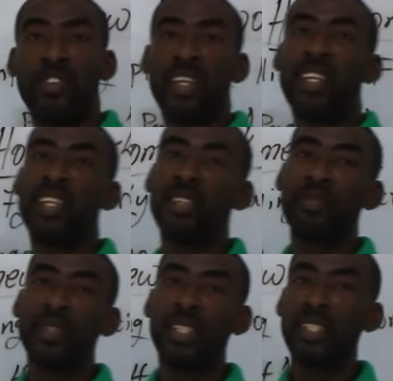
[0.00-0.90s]

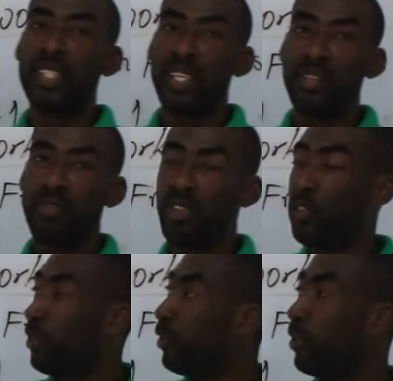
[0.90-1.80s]
final and third
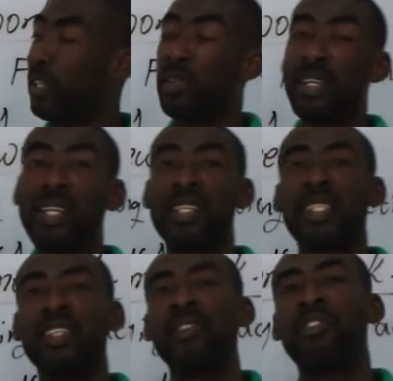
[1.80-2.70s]
video on our
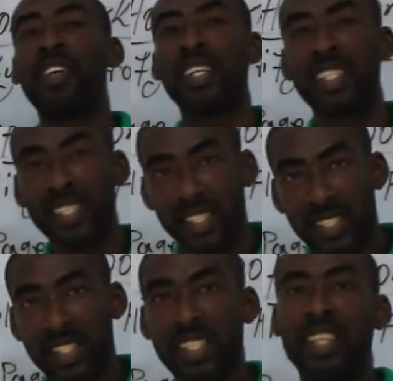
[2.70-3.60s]
lesson
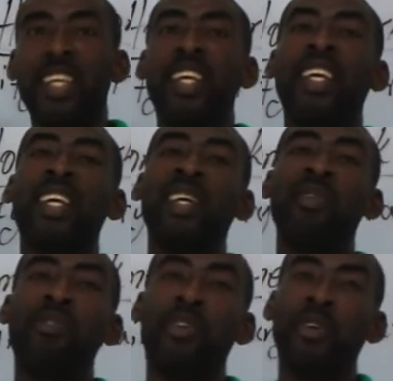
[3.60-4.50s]
fractions
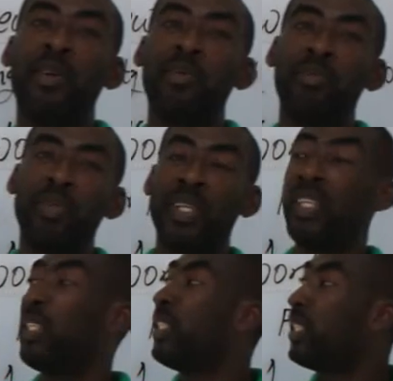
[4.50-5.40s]
from
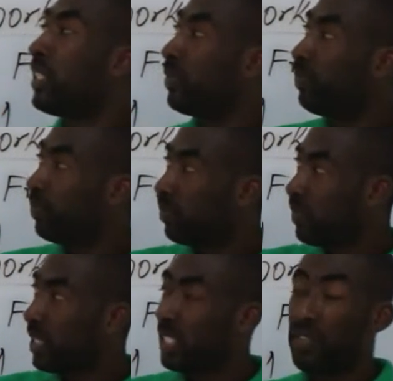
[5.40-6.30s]
page
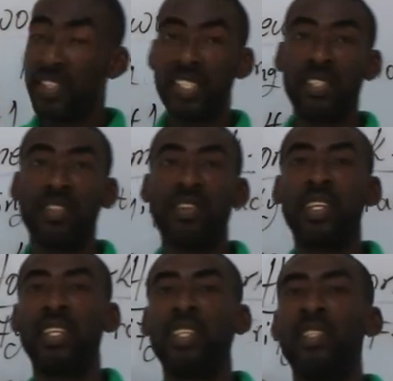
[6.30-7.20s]

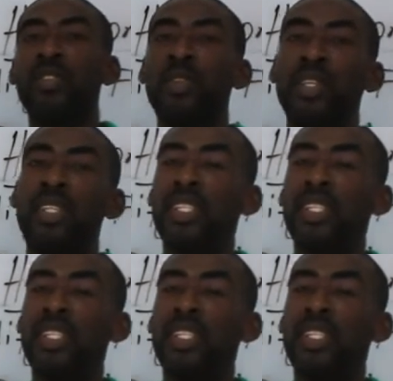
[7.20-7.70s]
73, unit